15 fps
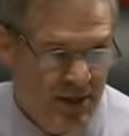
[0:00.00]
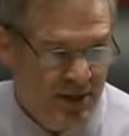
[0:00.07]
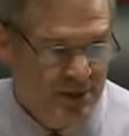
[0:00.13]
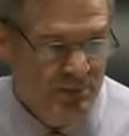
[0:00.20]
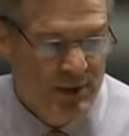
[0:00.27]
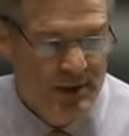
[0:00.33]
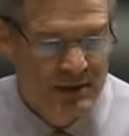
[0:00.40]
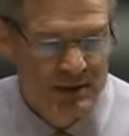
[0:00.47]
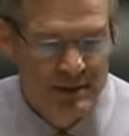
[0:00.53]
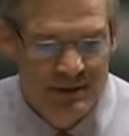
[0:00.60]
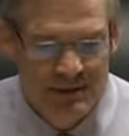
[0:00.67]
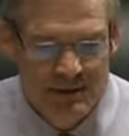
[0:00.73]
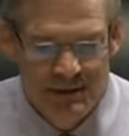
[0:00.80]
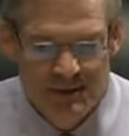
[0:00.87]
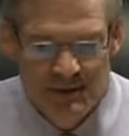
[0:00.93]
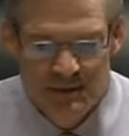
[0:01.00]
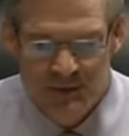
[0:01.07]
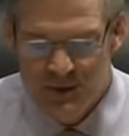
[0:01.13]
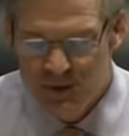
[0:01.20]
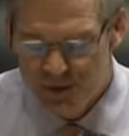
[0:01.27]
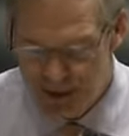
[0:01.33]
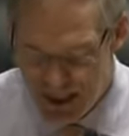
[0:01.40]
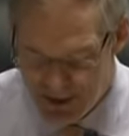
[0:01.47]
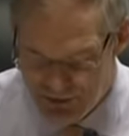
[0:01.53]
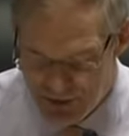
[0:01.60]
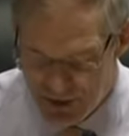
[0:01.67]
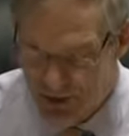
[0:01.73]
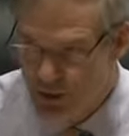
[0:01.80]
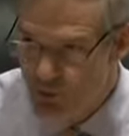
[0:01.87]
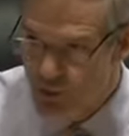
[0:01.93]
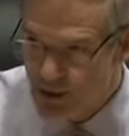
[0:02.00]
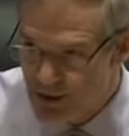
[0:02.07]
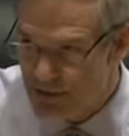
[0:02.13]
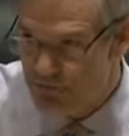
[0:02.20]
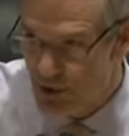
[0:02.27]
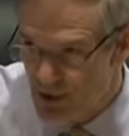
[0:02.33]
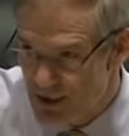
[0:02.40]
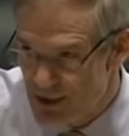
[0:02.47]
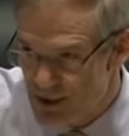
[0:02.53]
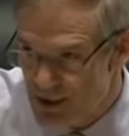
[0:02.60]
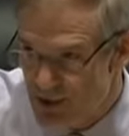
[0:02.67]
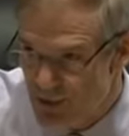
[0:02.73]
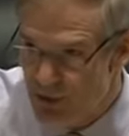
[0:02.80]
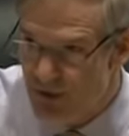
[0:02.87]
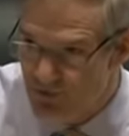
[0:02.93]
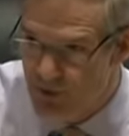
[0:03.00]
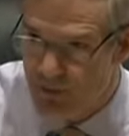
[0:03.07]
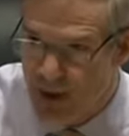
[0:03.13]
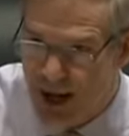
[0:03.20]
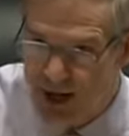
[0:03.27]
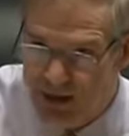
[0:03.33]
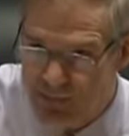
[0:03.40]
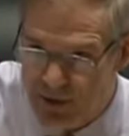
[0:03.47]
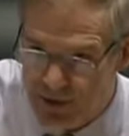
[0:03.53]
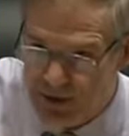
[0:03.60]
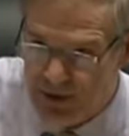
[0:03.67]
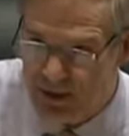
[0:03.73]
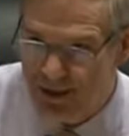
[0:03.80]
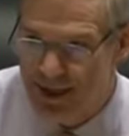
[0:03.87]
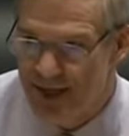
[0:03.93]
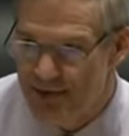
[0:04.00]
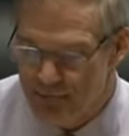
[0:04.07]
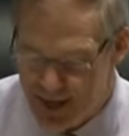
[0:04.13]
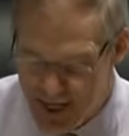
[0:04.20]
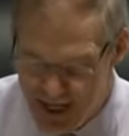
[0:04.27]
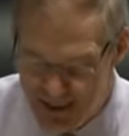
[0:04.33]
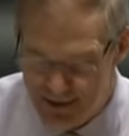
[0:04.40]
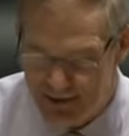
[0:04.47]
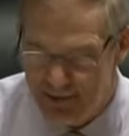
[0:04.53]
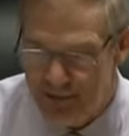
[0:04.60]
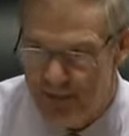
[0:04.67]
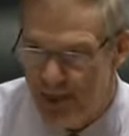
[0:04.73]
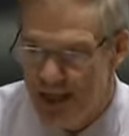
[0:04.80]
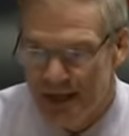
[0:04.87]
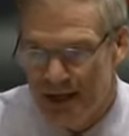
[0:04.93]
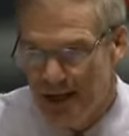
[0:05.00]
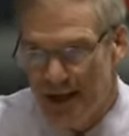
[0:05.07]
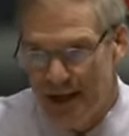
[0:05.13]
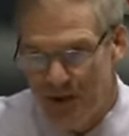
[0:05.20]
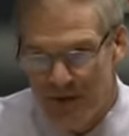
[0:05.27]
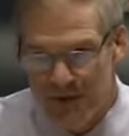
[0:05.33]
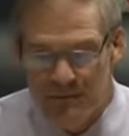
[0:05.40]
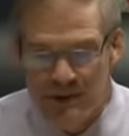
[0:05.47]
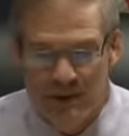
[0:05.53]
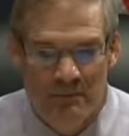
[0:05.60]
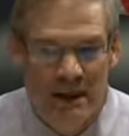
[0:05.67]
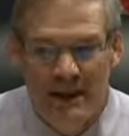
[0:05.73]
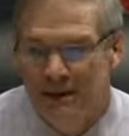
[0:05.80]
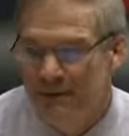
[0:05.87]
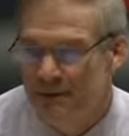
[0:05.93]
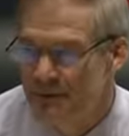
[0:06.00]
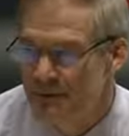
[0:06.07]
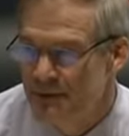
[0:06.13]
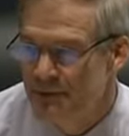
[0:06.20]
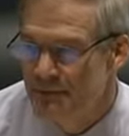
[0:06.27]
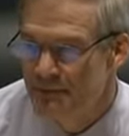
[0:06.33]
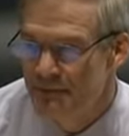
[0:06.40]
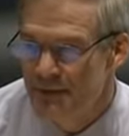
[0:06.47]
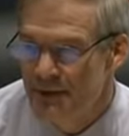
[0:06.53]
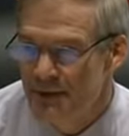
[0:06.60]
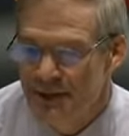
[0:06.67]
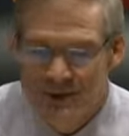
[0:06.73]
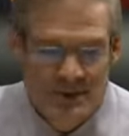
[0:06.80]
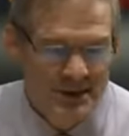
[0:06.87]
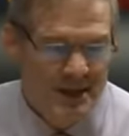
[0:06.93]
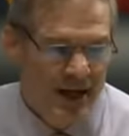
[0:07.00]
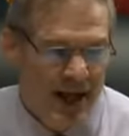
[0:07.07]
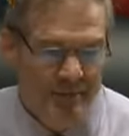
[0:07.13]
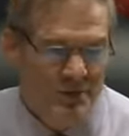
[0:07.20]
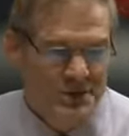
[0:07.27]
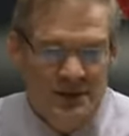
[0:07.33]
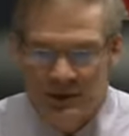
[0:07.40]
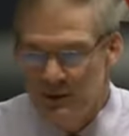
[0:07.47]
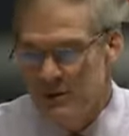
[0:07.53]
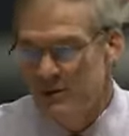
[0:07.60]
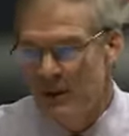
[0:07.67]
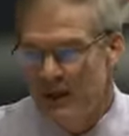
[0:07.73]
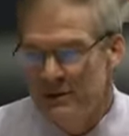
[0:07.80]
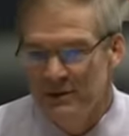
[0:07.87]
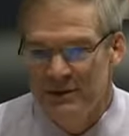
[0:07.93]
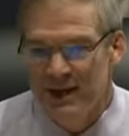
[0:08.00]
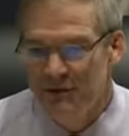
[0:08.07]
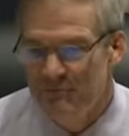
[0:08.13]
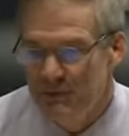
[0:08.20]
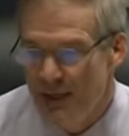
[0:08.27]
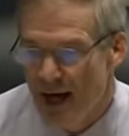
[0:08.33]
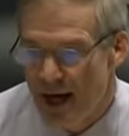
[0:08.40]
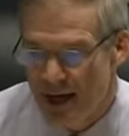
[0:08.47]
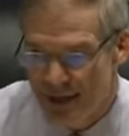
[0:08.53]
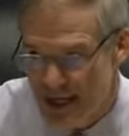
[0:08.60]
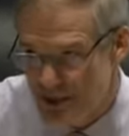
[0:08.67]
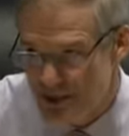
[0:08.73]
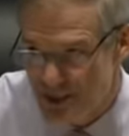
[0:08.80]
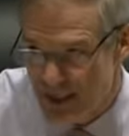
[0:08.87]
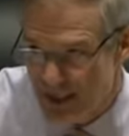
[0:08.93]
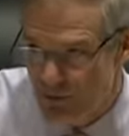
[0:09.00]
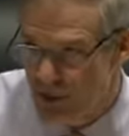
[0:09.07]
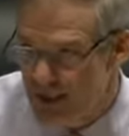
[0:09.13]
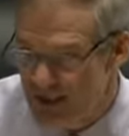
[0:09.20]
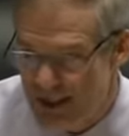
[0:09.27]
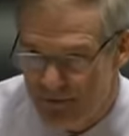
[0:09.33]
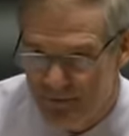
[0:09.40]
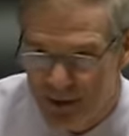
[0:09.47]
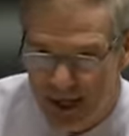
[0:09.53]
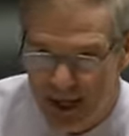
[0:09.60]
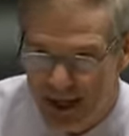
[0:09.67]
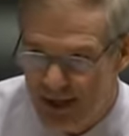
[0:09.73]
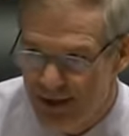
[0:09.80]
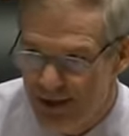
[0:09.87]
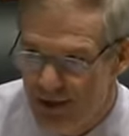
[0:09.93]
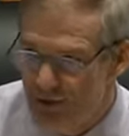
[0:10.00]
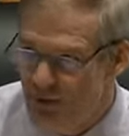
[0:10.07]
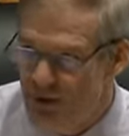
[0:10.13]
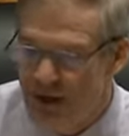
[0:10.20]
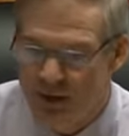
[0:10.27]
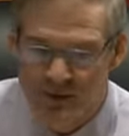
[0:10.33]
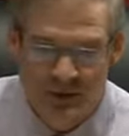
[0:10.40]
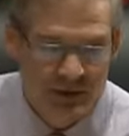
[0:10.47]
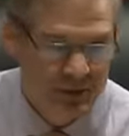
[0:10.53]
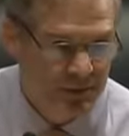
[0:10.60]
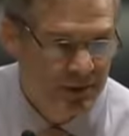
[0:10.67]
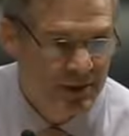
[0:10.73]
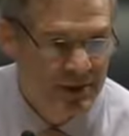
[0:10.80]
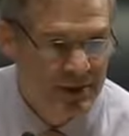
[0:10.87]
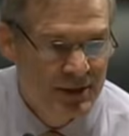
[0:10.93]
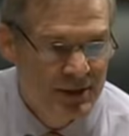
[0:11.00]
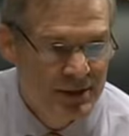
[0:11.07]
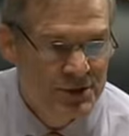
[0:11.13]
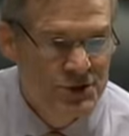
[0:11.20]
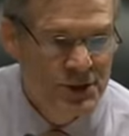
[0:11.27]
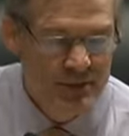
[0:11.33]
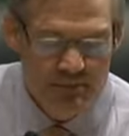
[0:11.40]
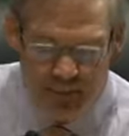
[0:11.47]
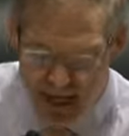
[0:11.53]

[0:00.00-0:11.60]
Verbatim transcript: Sussmann. Mr. Sussmann, who worked at Perkins Coie, the firm hired by the Clinton campaign, he cut out all the middlemen. He just said, I'm just going to go directly to the FBI, and not just anyone at the FBI. Who'd he go to? Jim